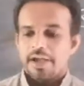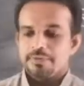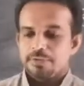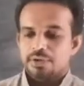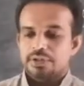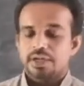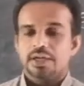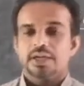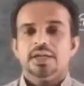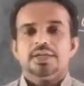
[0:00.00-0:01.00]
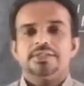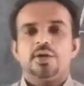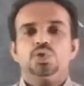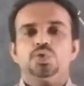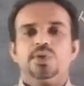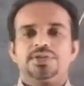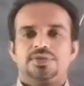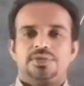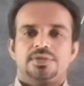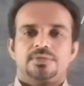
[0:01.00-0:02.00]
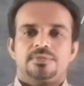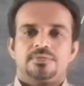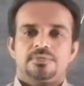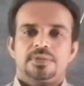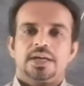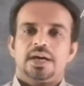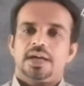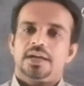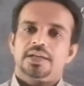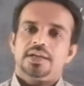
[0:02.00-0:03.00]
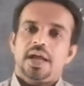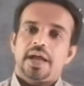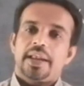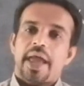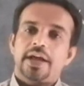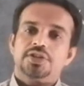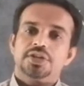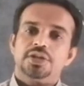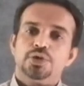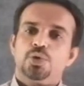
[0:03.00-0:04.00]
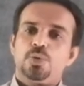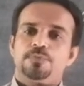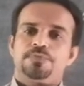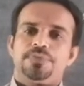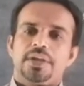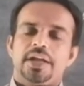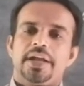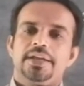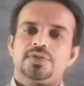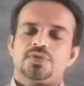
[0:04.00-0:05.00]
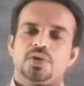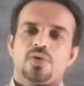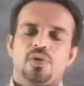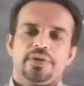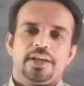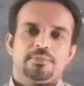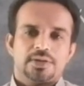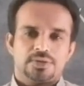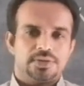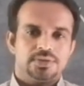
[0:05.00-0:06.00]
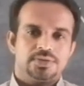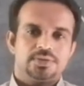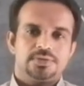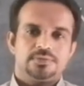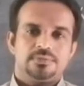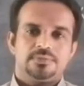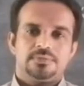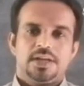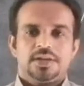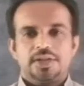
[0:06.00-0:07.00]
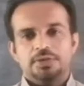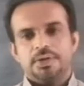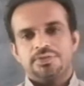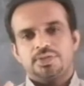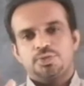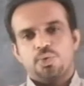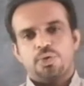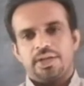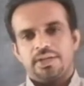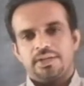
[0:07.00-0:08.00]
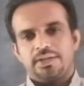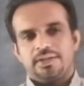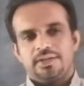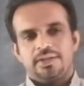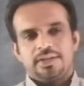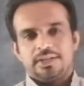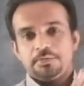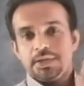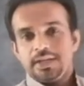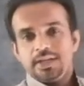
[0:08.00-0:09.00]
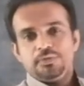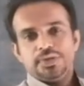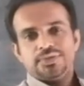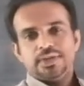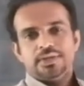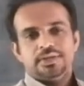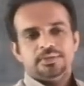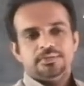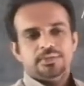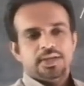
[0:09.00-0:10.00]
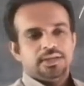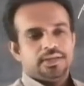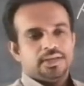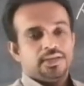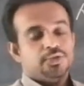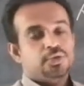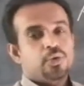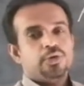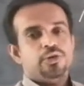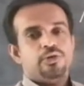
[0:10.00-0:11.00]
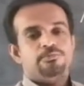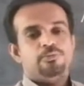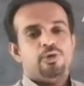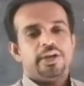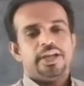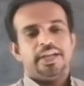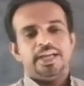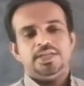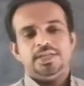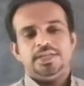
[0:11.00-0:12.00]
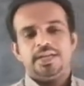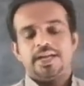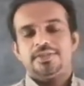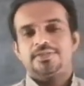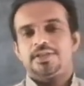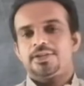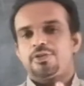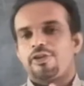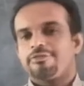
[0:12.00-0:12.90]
And for the southwest, they had an action group against the colonial masters. That was the story. In the beginning we said, the story of modern Nigeria is the